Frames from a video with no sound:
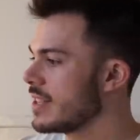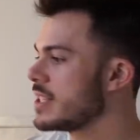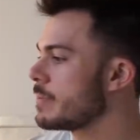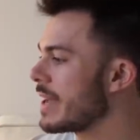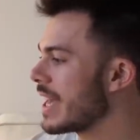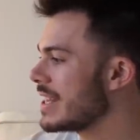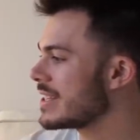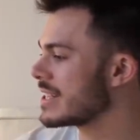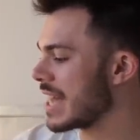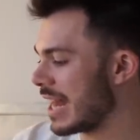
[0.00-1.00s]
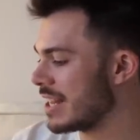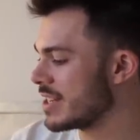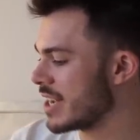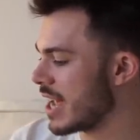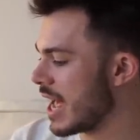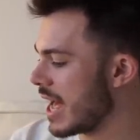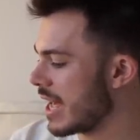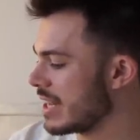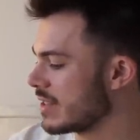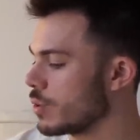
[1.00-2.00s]
This is by Kaysen Callender,
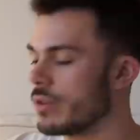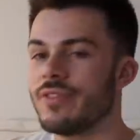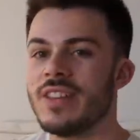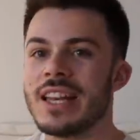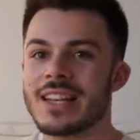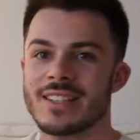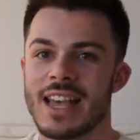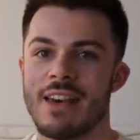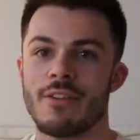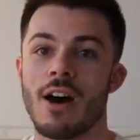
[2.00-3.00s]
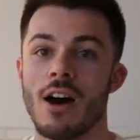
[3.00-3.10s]
and it's called Felix Ever